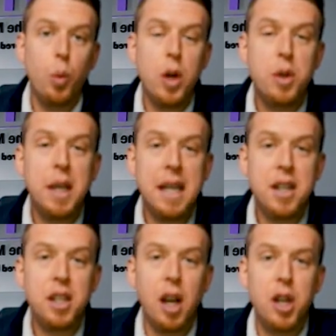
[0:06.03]
where you get
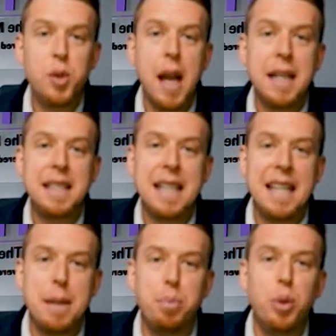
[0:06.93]
into contract
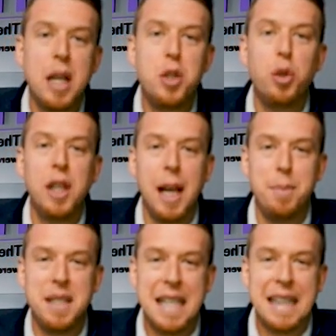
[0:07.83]
and the appraisal
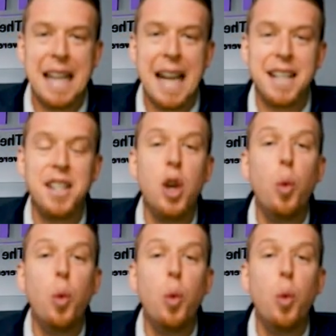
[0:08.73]
comes in light.